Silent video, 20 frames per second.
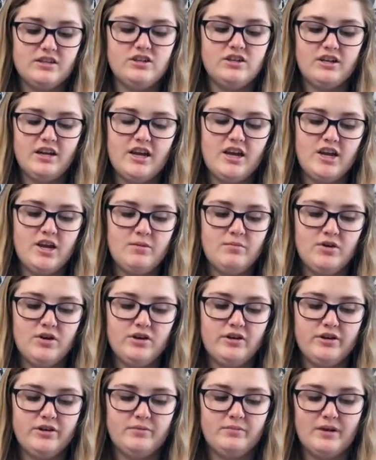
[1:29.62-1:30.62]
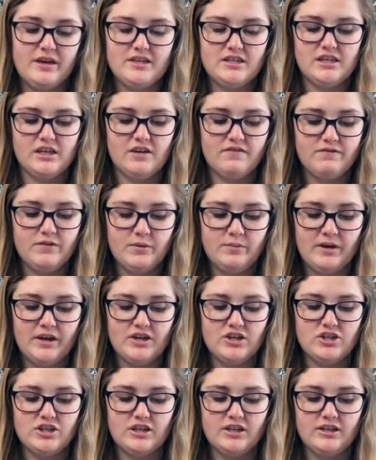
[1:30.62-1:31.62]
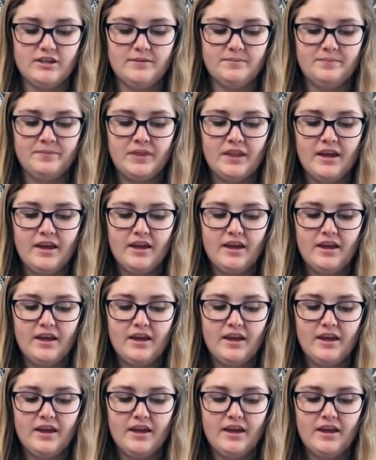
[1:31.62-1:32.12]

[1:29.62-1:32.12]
down your name, all your basic information,